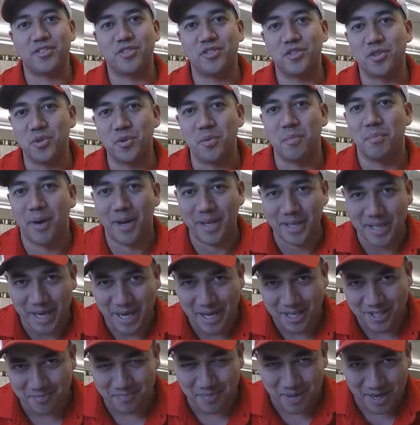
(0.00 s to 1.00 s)
to
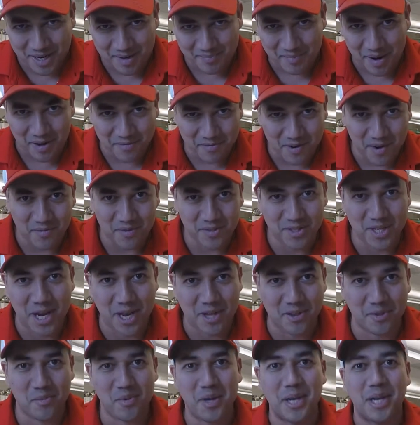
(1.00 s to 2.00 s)
Mondays being my favorite day
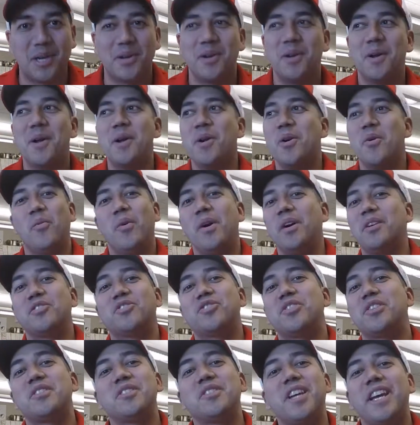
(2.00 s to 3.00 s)
of the week? Well,
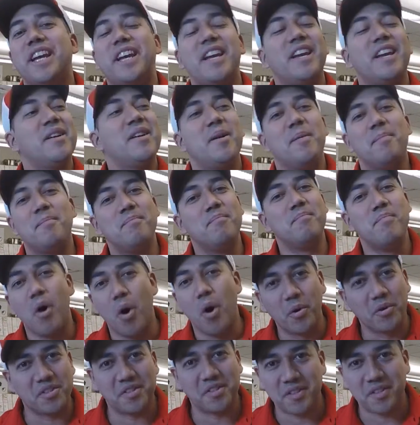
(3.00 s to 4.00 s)
just like
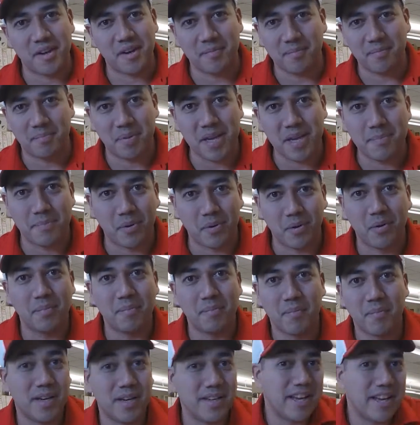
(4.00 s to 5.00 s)
most
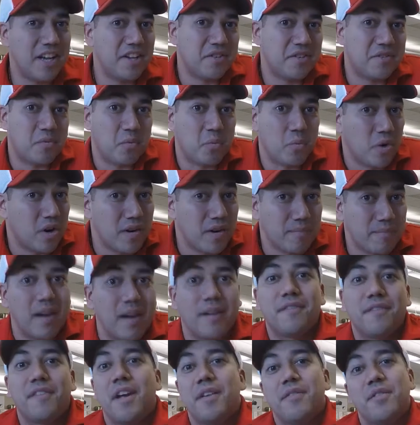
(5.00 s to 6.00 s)
people, Mondays weren't
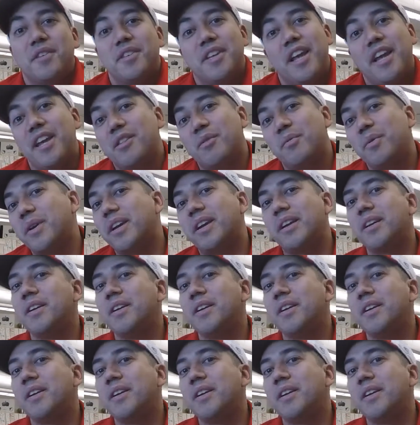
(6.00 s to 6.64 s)
my favorite day of the week.